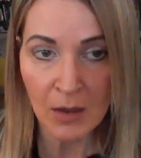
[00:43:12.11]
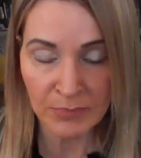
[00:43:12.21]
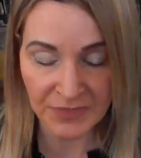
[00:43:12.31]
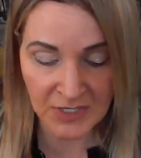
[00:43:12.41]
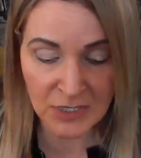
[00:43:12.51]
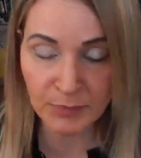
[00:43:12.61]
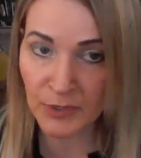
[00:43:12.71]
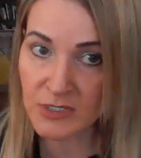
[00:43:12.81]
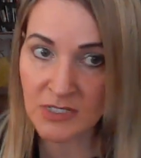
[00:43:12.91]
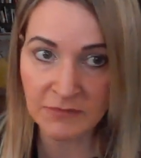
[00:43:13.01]
but this
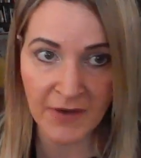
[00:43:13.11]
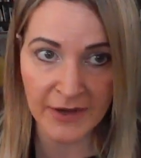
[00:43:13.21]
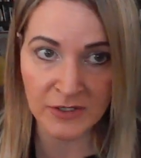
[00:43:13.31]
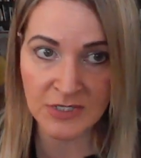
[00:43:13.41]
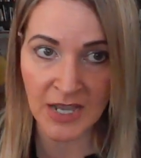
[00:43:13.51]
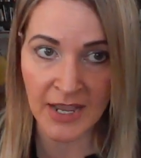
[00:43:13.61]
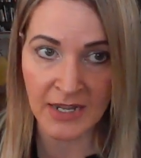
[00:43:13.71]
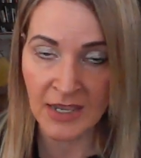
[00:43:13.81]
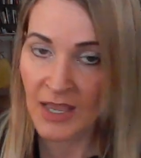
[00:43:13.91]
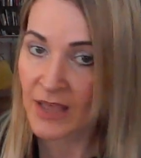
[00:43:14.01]
person, fire
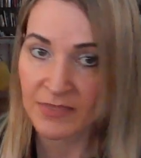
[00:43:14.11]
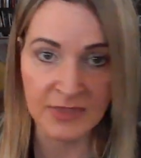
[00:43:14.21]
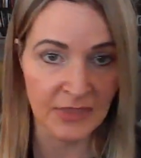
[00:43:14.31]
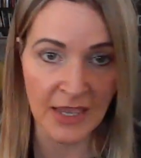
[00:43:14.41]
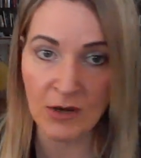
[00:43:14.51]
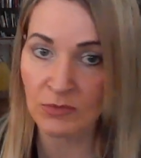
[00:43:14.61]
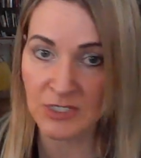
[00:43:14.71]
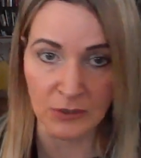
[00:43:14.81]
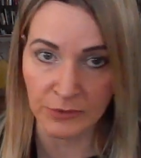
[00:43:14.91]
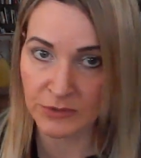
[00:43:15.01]
sign, they don't
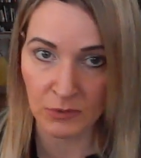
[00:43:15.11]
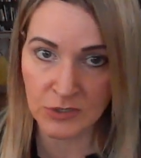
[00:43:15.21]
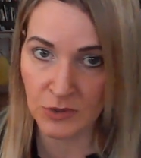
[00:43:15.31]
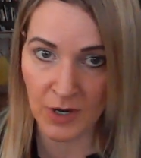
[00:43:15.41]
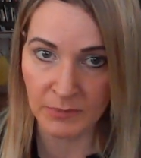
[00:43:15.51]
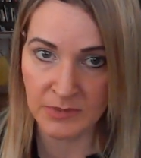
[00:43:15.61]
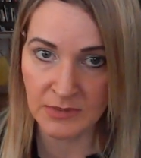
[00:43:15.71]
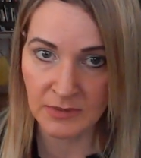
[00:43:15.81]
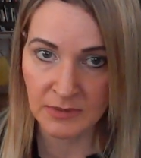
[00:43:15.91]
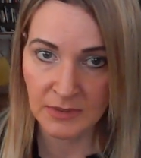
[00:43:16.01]
deal with no scrubs.